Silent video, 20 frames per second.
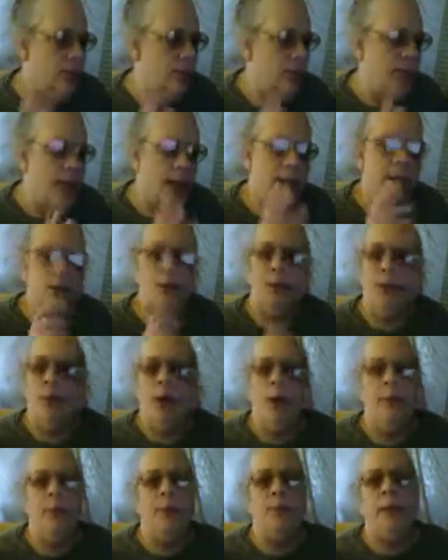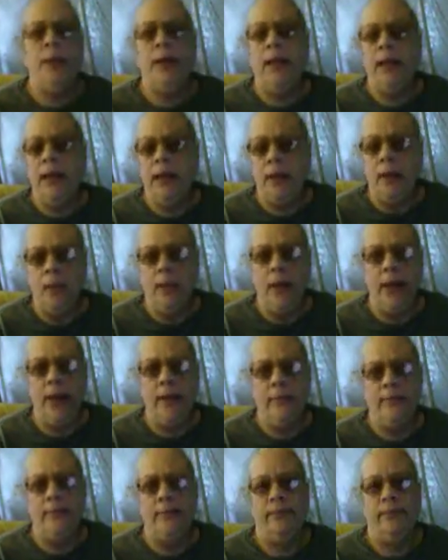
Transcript: that it's probably a Hillbot